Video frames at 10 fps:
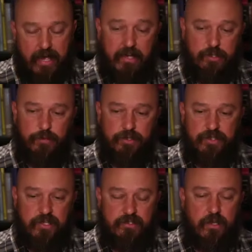textbook
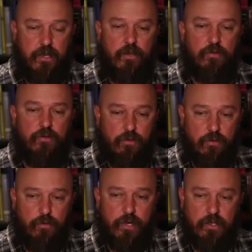studies,
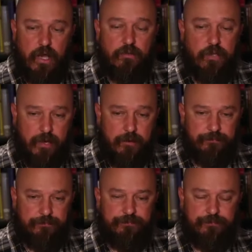you realize, okay,